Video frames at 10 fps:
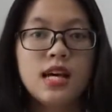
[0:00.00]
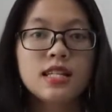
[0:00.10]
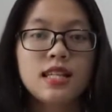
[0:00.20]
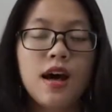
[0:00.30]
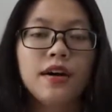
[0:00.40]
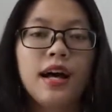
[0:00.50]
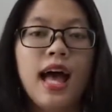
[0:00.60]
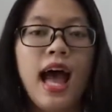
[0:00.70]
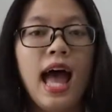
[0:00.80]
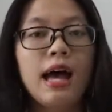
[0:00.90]
So,
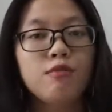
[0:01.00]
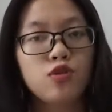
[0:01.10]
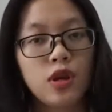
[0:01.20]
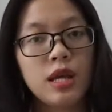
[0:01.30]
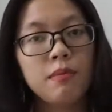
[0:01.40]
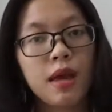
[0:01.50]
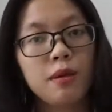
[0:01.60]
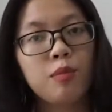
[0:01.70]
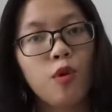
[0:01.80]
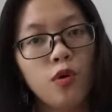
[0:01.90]
I have three
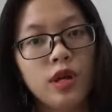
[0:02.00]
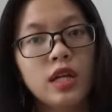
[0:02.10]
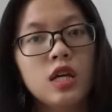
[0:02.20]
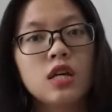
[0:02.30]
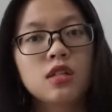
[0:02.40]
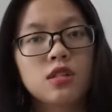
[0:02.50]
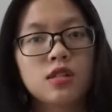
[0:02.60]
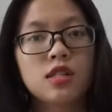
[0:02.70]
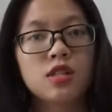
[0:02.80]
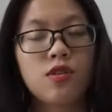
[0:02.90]
main points to
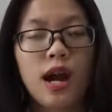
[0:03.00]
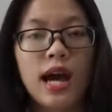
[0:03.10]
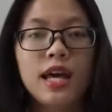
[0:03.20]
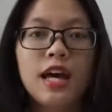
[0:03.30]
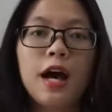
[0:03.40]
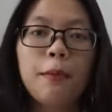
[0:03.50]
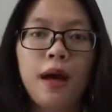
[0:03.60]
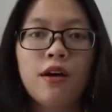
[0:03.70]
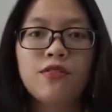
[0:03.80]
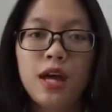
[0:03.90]
describe
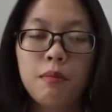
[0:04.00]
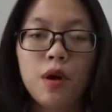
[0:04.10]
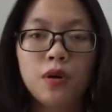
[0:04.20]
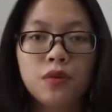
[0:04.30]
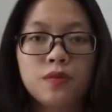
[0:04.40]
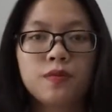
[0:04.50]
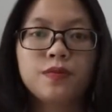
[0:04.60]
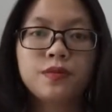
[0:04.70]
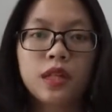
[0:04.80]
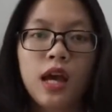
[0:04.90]
about Venmo.
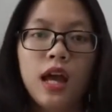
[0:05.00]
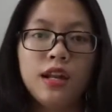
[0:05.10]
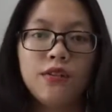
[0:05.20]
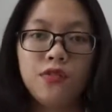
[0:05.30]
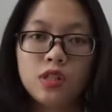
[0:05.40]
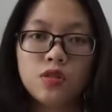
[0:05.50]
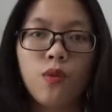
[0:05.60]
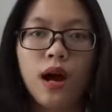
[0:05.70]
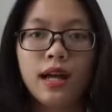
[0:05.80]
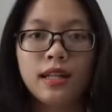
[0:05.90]
The first
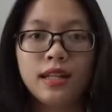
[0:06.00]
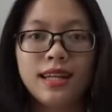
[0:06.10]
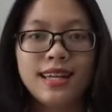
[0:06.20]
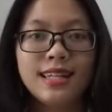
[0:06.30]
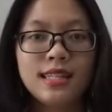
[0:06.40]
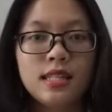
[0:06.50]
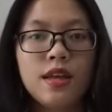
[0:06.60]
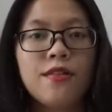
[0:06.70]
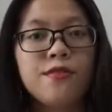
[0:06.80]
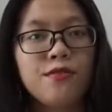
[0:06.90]
one is
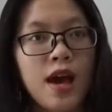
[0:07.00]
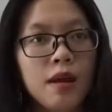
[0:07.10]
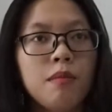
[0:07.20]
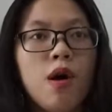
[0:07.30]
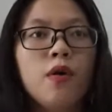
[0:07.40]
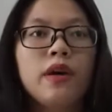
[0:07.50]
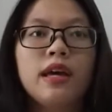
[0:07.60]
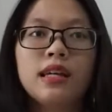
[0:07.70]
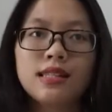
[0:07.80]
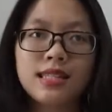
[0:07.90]
Venmo
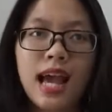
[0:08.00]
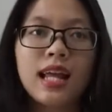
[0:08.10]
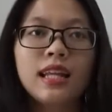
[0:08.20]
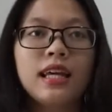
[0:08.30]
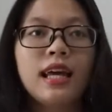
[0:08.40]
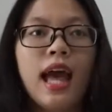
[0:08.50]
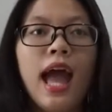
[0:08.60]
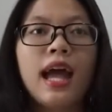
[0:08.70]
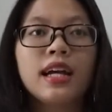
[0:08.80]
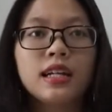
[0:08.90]
is exactly
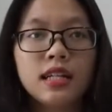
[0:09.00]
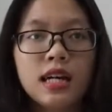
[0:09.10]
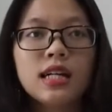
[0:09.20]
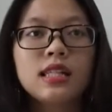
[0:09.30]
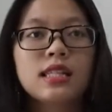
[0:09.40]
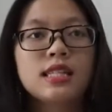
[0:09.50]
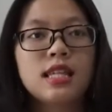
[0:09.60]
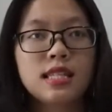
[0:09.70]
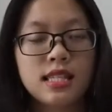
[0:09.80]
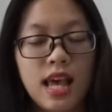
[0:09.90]
a good,
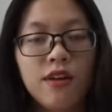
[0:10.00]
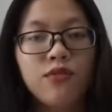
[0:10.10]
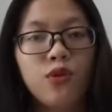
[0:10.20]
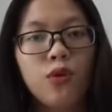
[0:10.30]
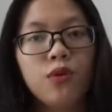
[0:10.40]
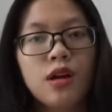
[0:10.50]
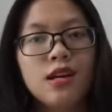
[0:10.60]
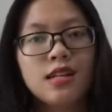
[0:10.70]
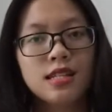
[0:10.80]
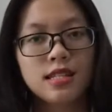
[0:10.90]
successful
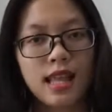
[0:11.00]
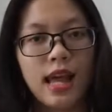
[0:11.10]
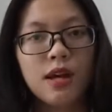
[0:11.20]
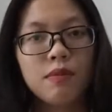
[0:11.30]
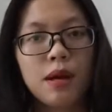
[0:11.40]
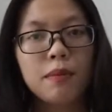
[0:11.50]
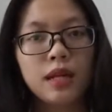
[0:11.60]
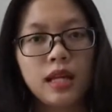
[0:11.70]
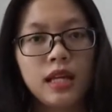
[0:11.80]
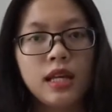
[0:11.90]
startup
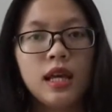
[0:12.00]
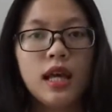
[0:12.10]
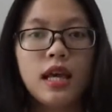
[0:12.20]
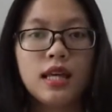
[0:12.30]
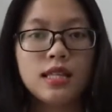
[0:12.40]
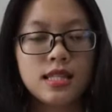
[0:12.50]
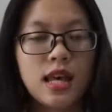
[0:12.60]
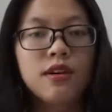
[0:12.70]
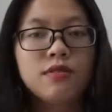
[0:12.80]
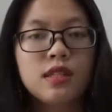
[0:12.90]
company in
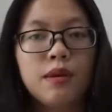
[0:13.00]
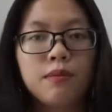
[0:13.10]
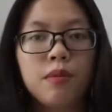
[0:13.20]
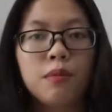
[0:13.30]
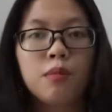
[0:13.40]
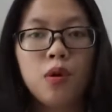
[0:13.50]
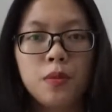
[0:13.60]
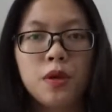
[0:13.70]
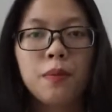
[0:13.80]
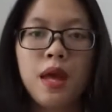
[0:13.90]
terms of
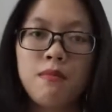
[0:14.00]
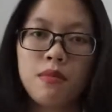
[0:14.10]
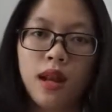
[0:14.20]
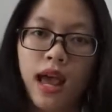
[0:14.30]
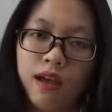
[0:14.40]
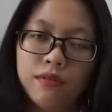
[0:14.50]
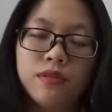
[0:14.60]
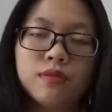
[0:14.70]
mobile payment app.